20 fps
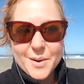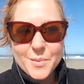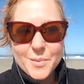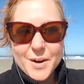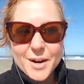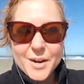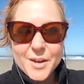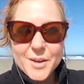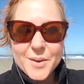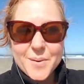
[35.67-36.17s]
on
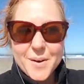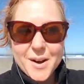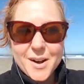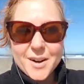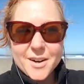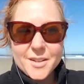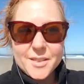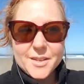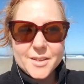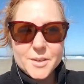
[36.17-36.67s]
where you
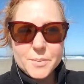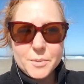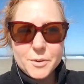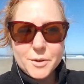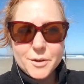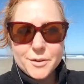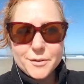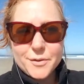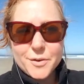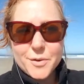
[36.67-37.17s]
are in this
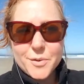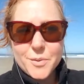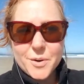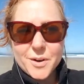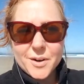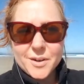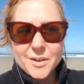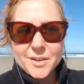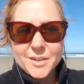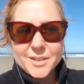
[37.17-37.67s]
beautiful
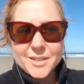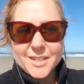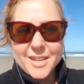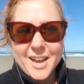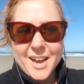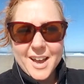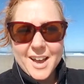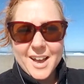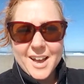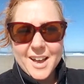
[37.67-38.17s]

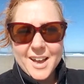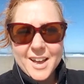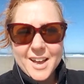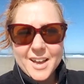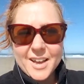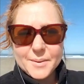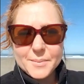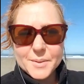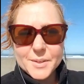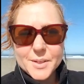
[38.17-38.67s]
world.
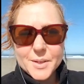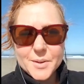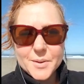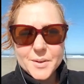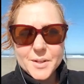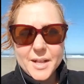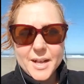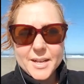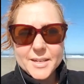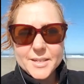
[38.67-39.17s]
I am
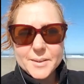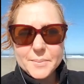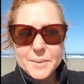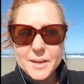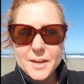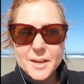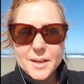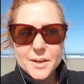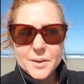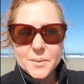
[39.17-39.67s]
so glad to
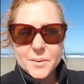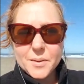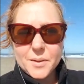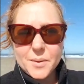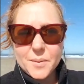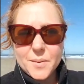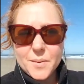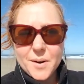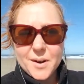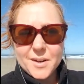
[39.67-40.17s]
be here
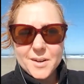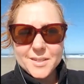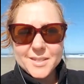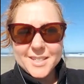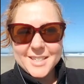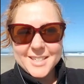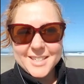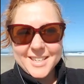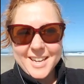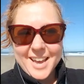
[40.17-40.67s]
with you all
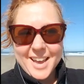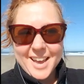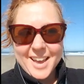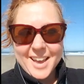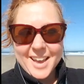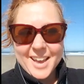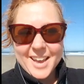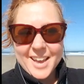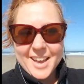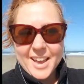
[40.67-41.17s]

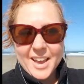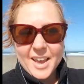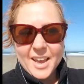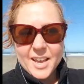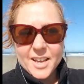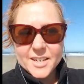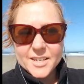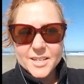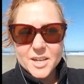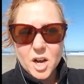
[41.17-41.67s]
today,
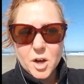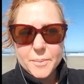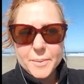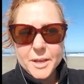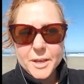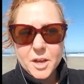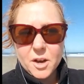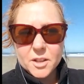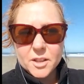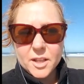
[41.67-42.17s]
and I'll
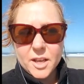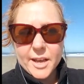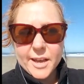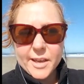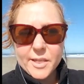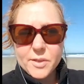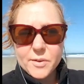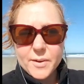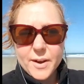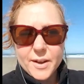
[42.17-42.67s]
be
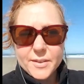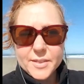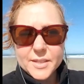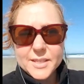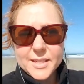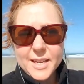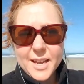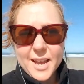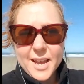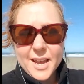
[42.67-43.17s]
online throughout
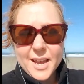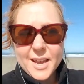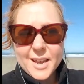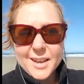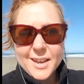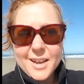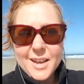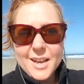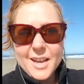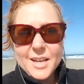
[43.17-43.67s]
the
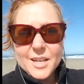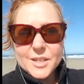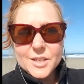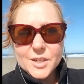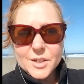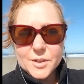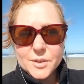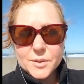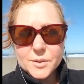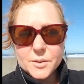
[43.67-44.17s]
day
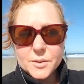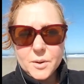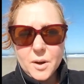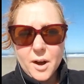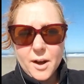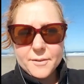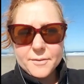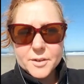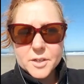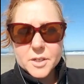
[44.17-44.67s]
to
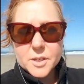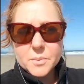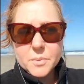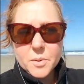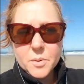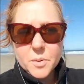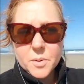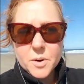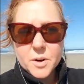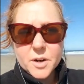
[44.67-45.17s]
offer
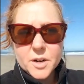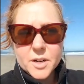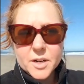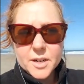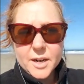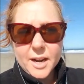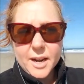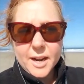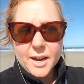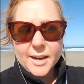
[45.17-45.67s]

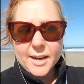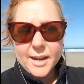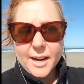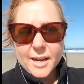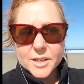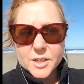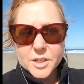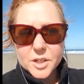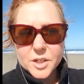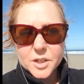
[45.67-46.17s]
support
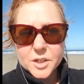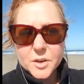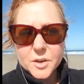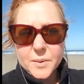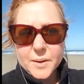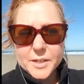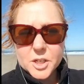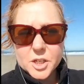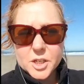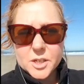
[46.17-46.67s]
and answer your
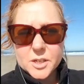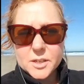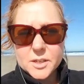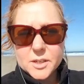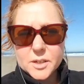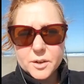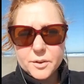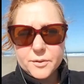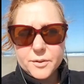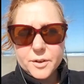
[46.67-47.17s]

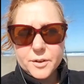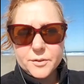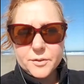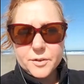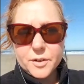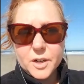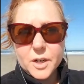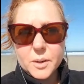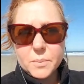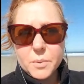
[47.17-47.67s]
questions. So feel
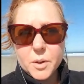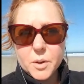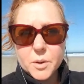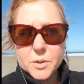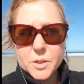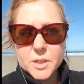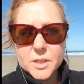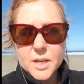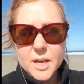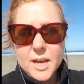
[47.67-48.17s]
free to
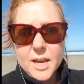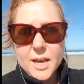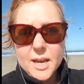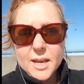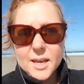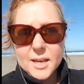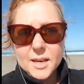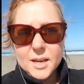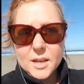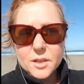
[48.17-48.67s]
post
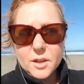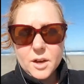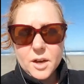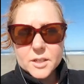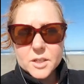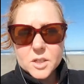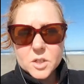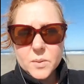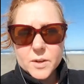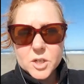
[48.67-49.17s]
any
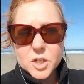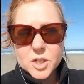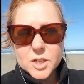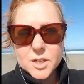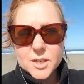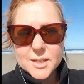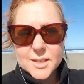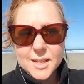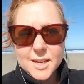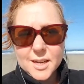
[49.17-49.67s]
thoughts,
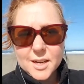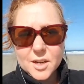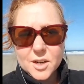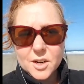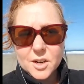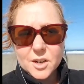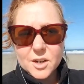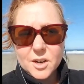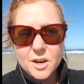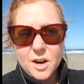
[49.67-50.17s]
questions
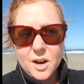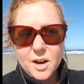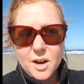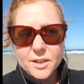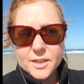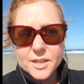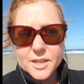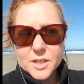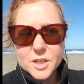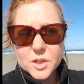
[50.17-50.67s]
here
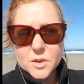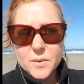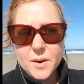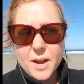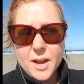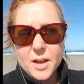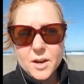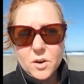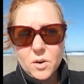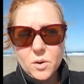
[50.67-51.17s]
on this
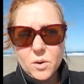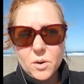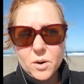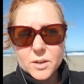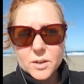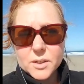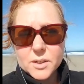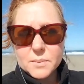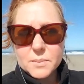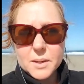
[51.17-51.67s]
thread
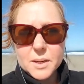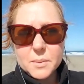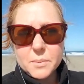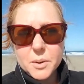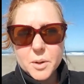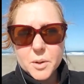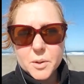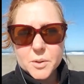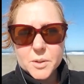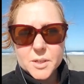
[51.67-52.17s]
or submit a
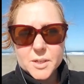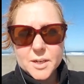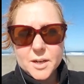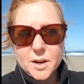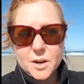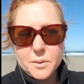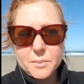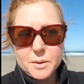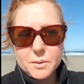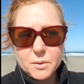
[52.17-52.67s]
post,
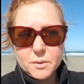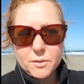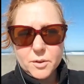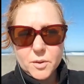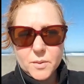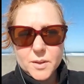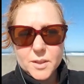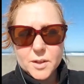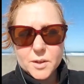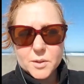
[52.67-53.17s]
and I'll be
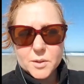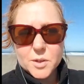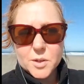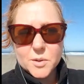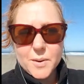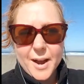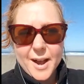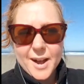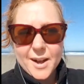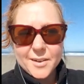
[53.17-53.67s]
reviewing
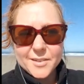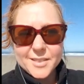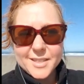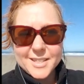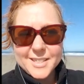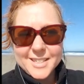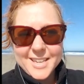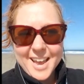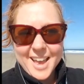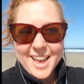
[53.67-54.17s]
those
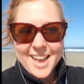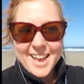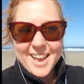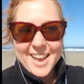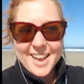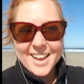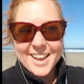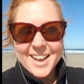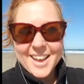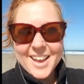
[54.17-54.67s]
throughout the
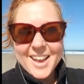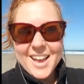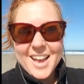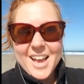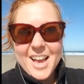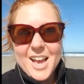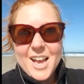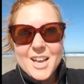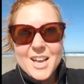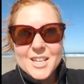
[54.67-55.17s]
day.
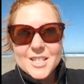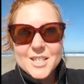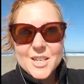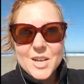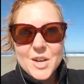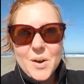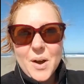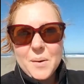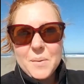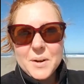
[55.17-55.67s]

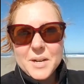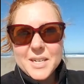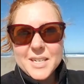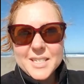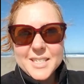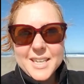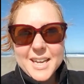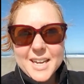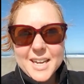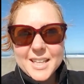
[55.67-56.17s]
So I
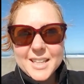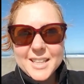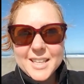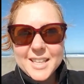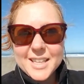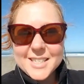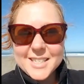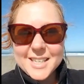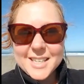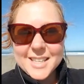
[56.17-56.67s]
wanted to take a
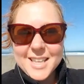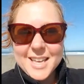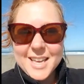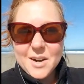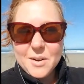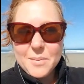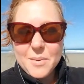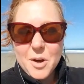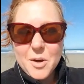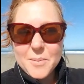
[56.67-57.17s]

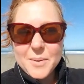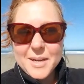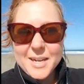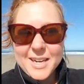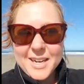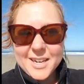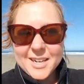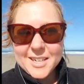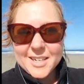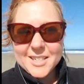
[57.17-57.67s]
little
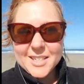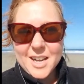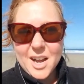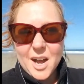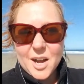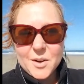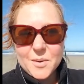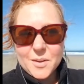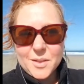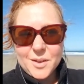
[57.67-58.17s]
moment here to
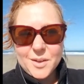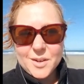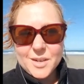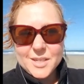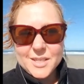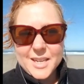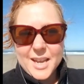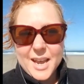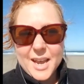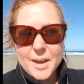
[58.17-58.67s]
talk with you
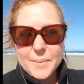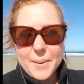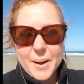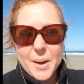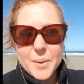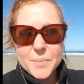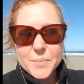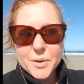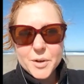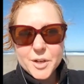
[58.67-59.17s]
today
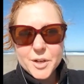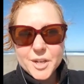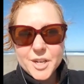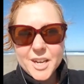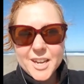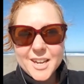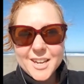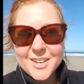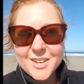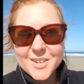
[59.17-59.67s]
about
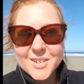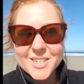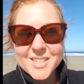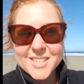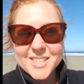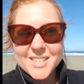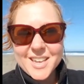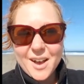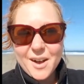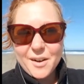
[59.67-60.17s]
putting
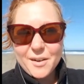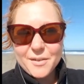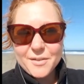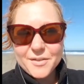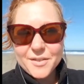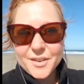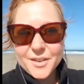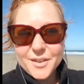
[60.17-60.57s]
yourself